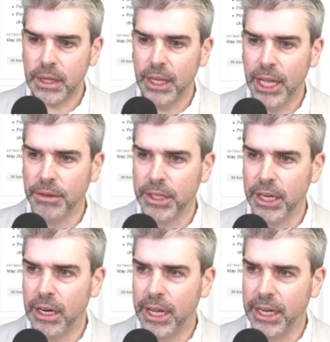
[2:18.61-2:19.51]
out
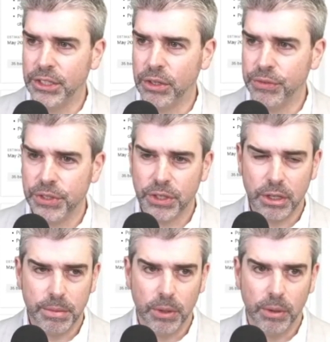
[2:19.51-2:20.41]
there, and I don't know if you saw the
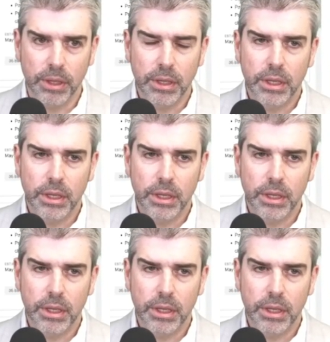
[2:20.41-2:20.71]
poll